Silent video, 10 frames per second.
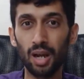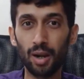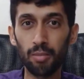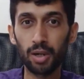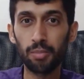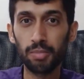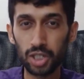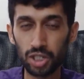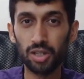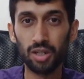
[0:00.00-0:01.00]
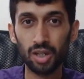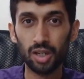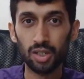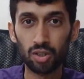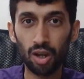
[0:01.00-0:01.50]
and I'm on a mission
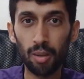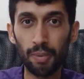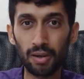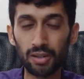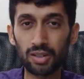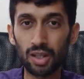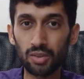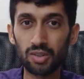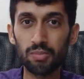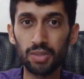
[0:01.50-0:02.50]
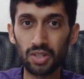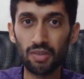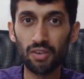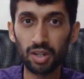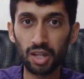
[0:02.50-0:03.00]
to help 100,000
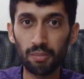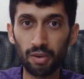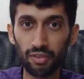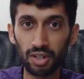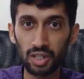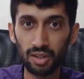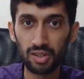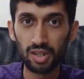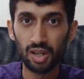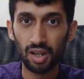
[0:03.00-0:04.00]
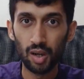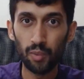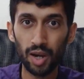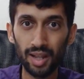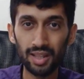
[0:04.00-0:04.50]
busy working professionals live
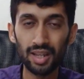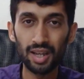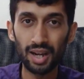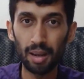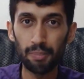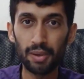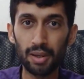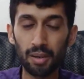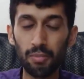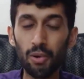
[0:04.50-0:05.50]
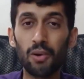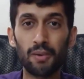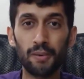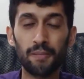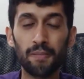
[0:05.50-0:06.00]
a healthier, happier, and a
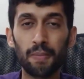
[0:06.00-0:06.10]
more